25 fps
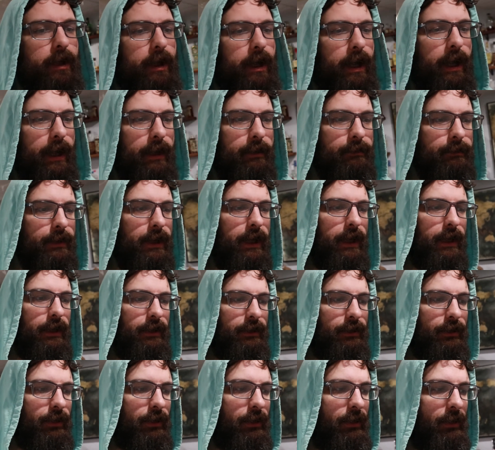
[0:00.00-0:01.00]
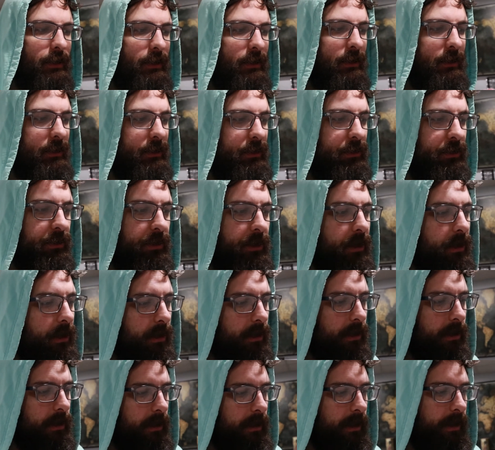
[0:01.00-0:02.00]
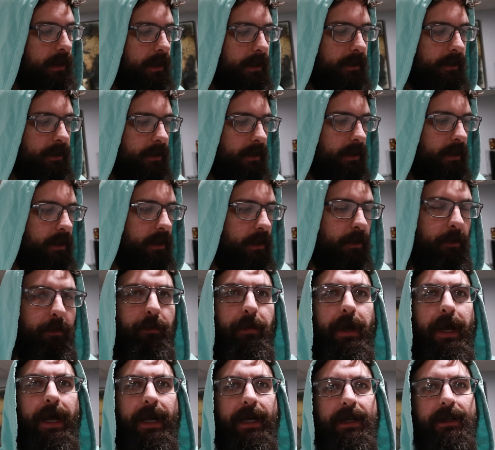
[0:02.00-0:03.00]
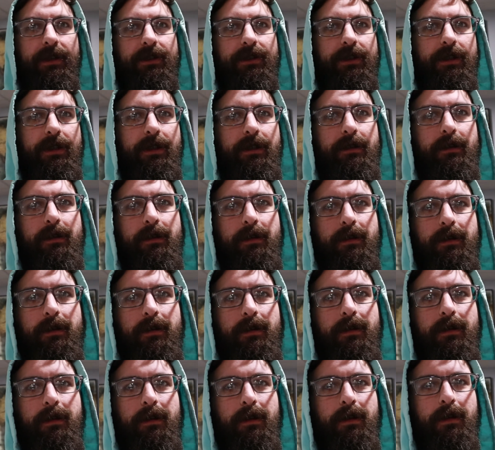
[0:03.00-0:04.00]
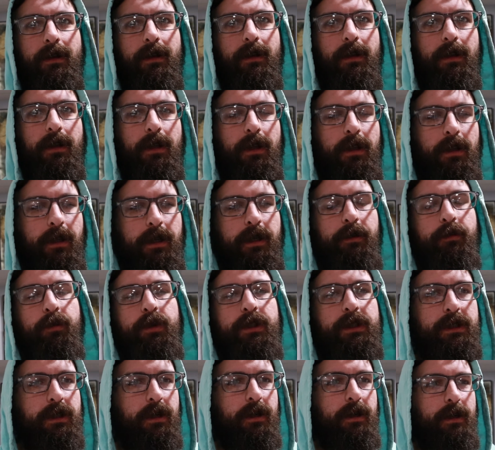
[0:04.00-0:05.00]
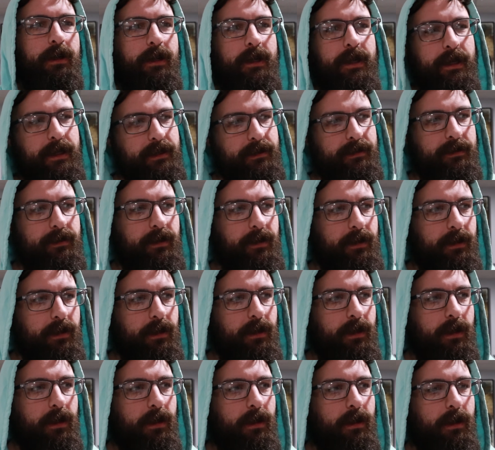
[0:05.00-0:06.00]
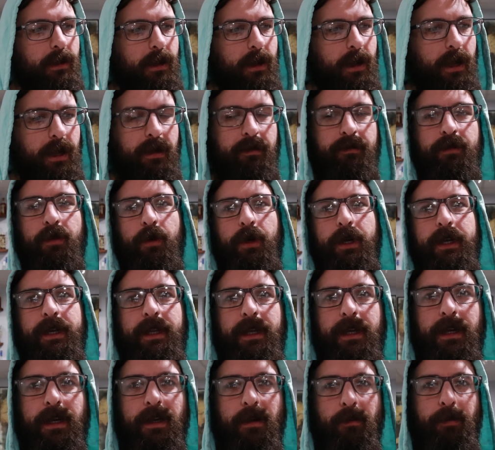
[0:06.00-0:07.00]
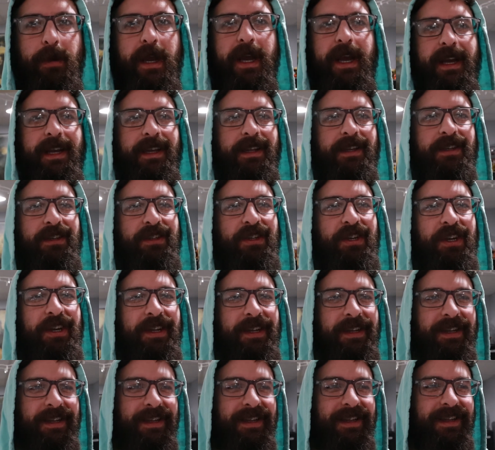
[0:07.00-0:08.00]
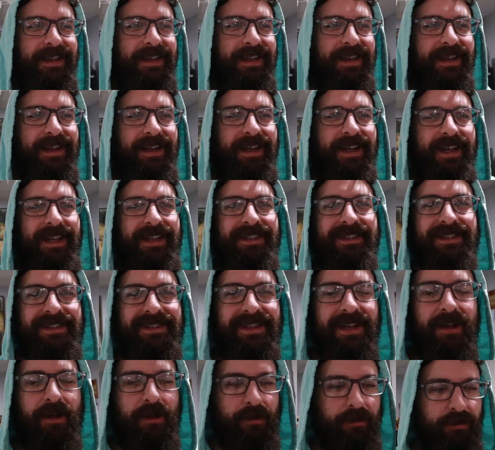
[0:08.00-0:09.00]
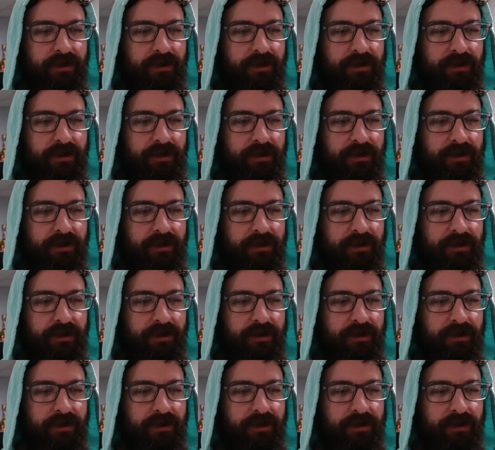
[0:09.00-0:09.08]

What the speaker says: I'm not sure on packaging. Like, if we started an Etsy, I have no idea how to package and sell